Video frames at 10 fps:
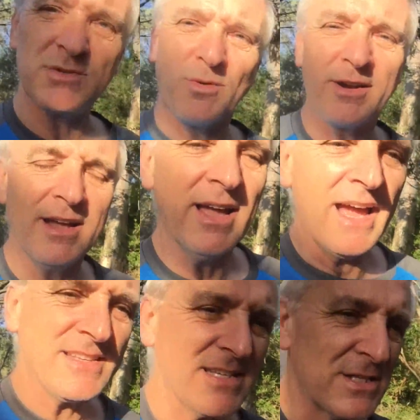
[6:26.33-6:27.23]
is what
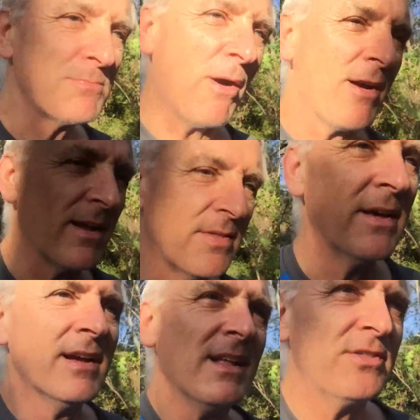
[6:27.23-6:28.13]
has inspired
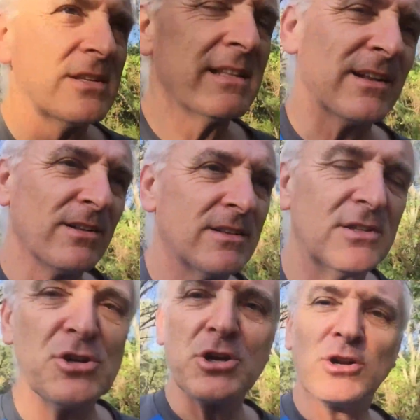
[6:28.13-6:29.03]
this little
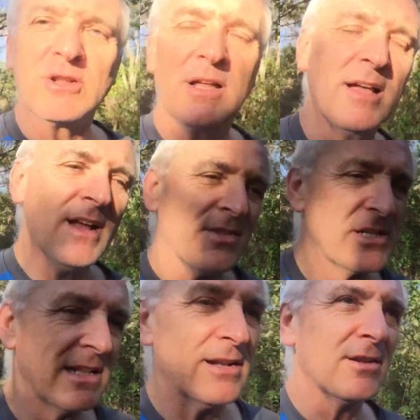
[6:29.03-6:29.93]
journal,
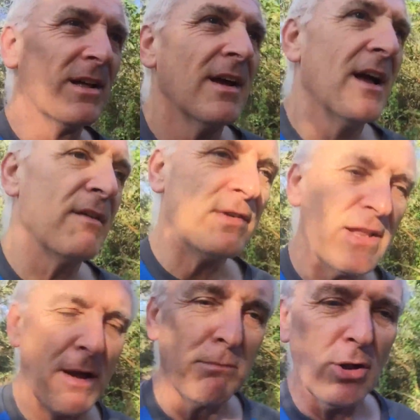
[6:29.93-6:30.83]
this little
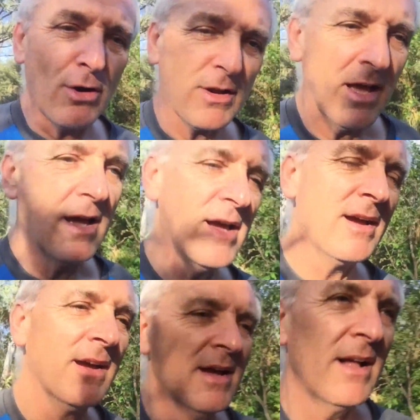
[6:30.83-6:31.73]
video blog
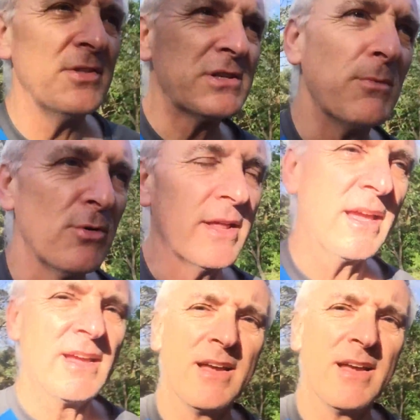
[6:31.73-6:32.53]
this morning.